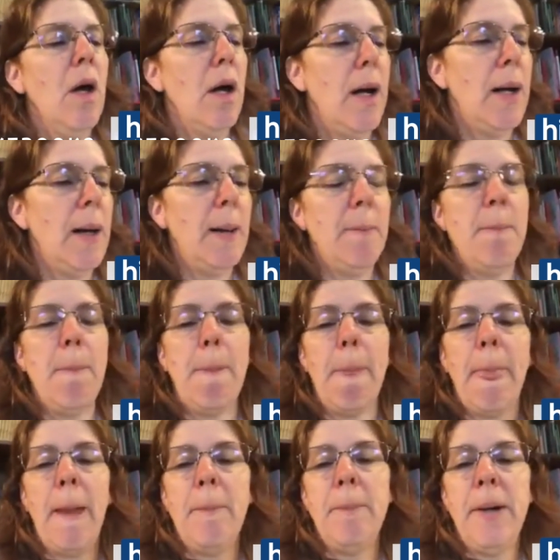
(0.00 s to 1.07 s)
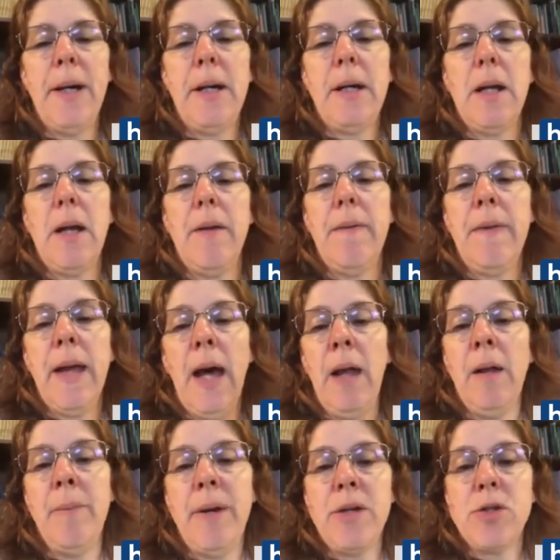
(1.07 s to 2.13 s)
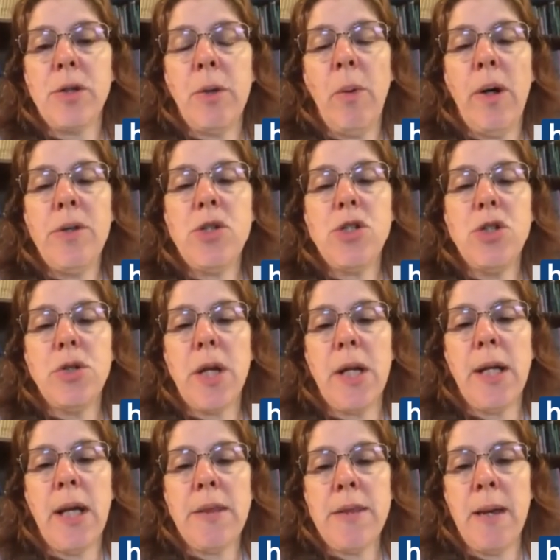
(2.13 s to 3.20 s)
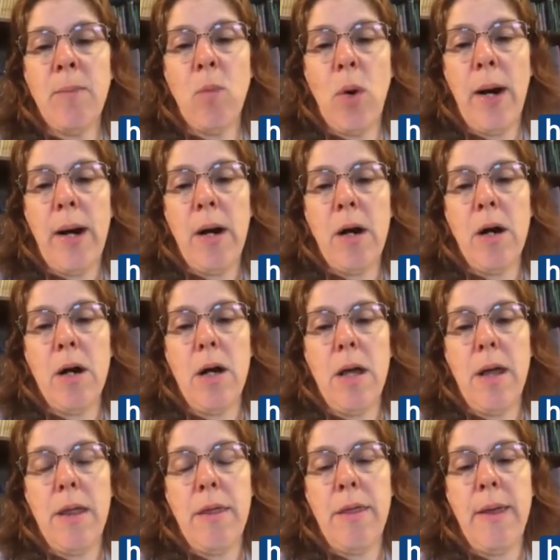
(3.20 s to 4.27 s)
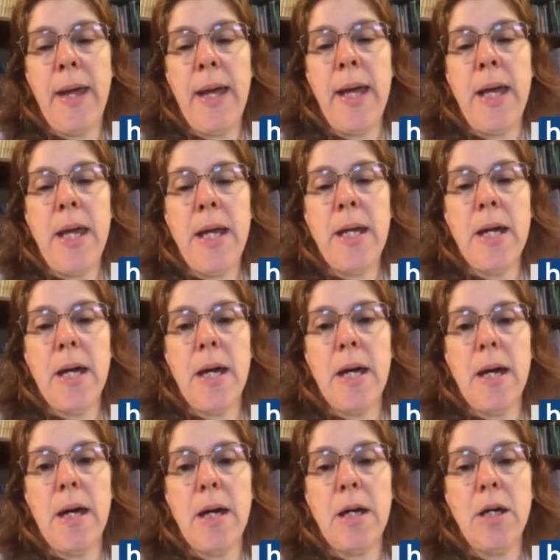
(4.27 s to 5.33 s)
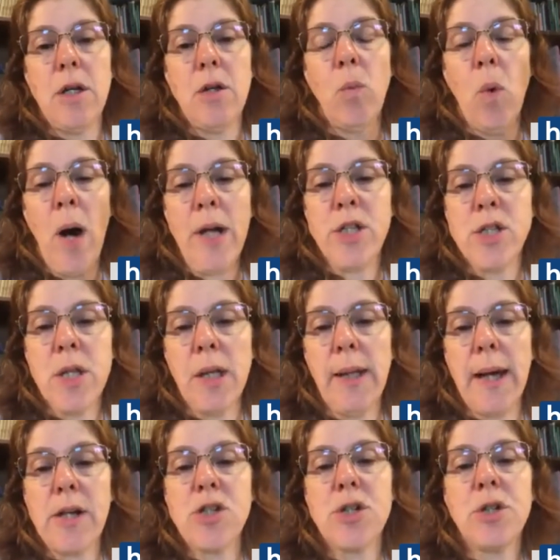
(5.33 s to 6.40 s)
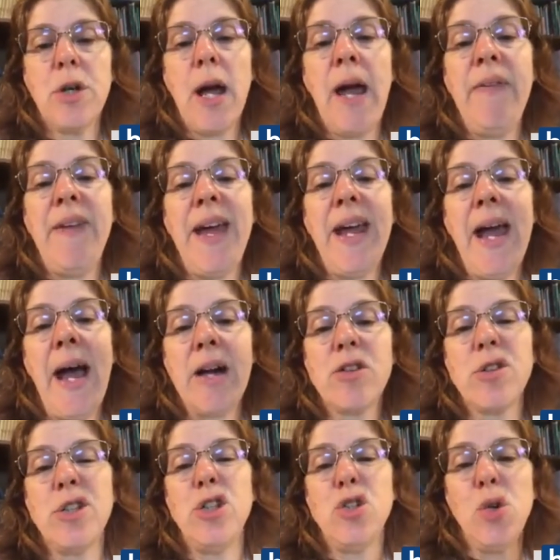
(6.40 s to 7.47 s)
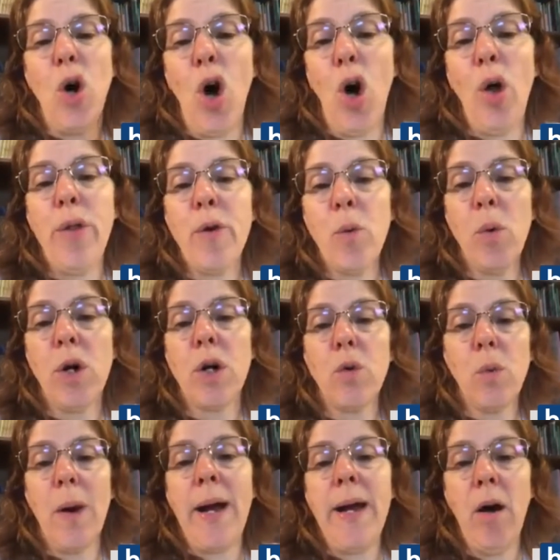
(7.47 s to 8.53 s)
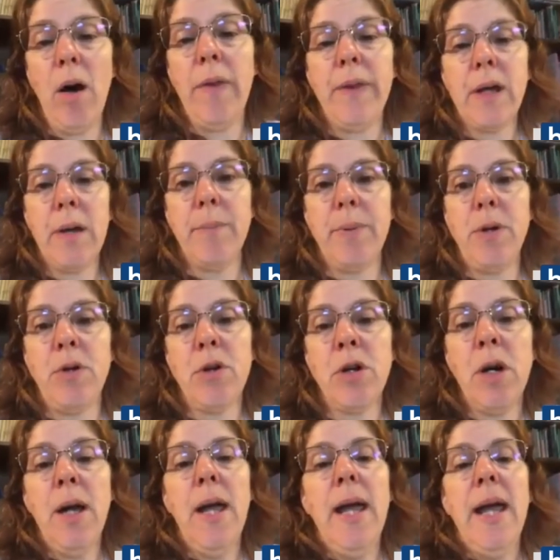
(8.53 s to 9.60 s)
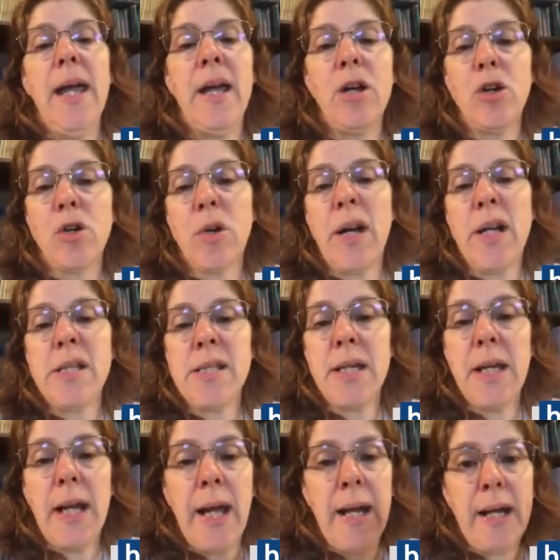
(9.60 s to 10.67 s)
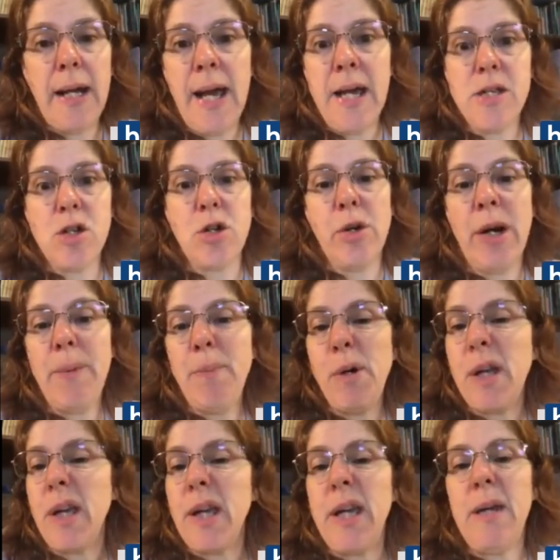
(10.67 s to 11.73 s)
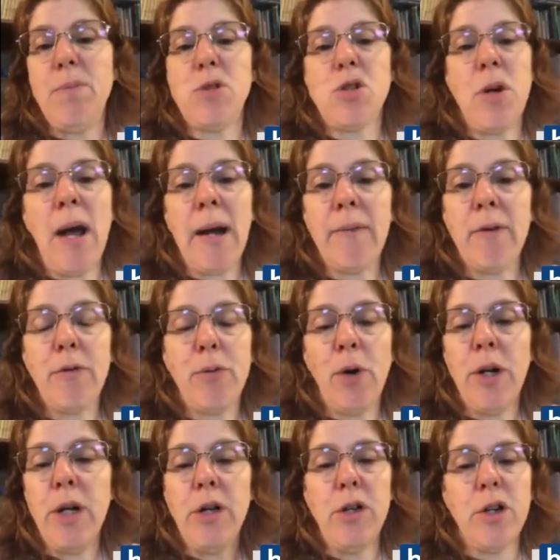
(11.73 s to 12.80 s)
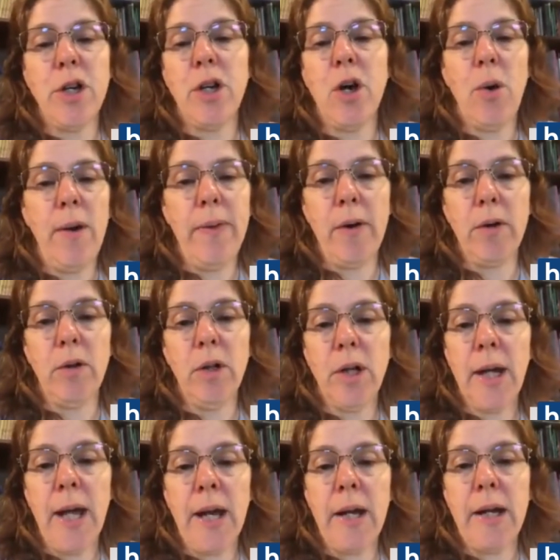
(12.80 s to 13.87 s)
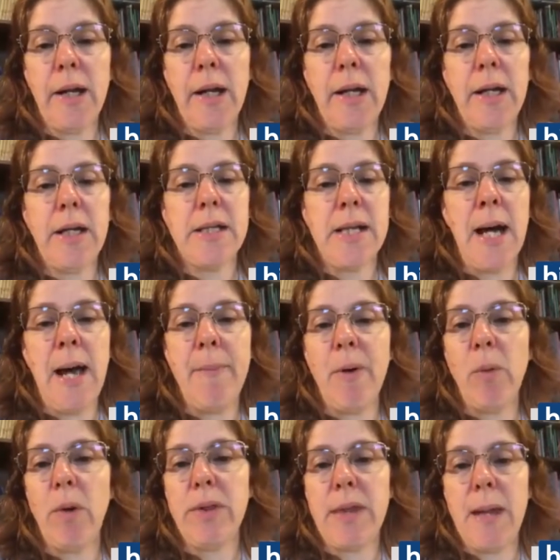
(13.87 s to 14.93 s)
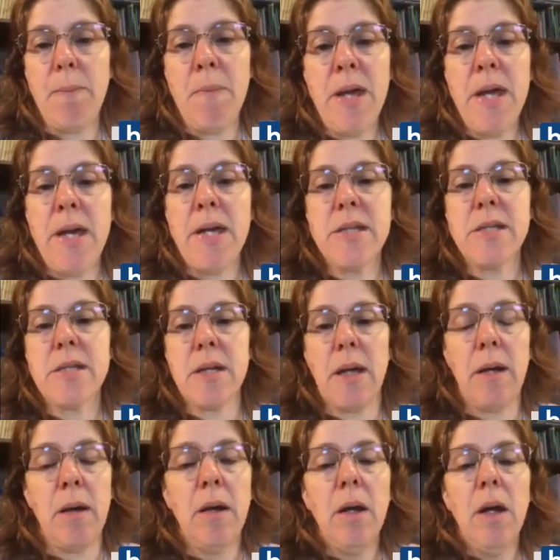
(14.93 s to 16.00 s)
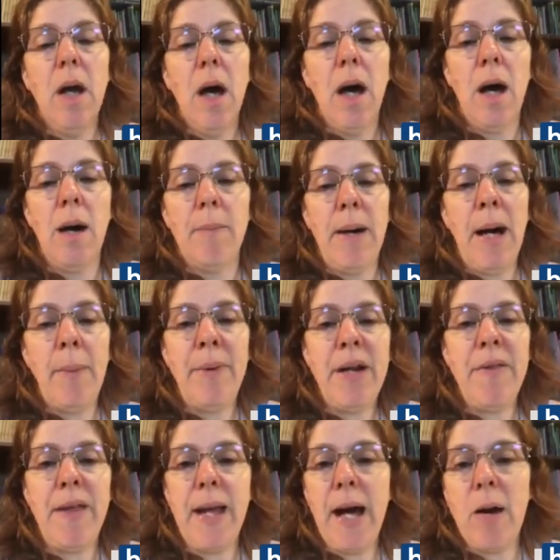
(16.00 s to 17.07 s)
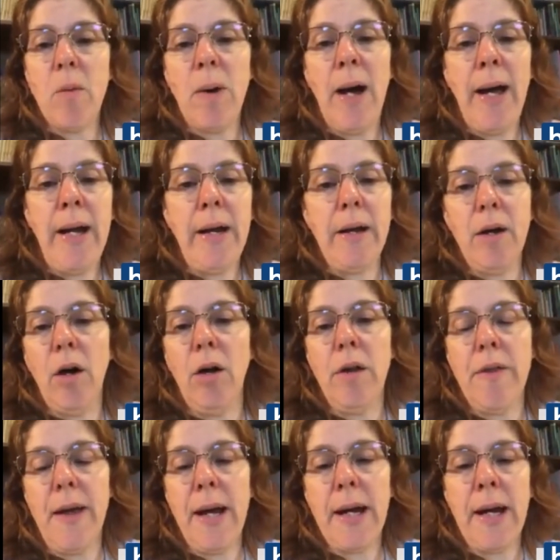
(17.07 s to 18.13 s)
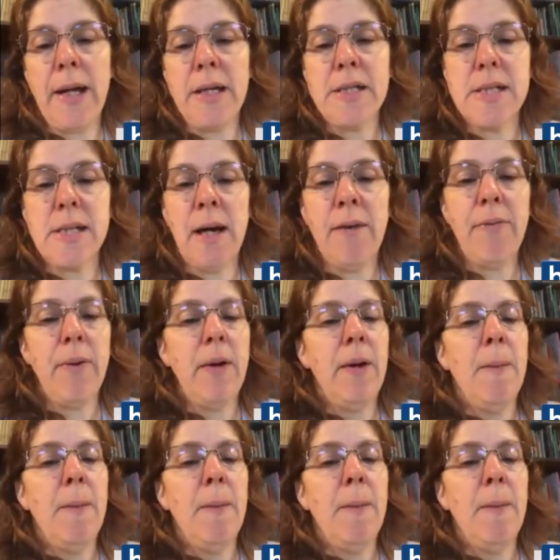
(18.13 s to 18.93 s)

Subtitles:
But the elementary ones, you can get them where they watch the lecture and they actually do all their work right the computer. It grades it, and it has a grade book. It keeps track of it for you. You can go in there and look at it at any time, at what they missed and how many they got right and all of that kind of stuff.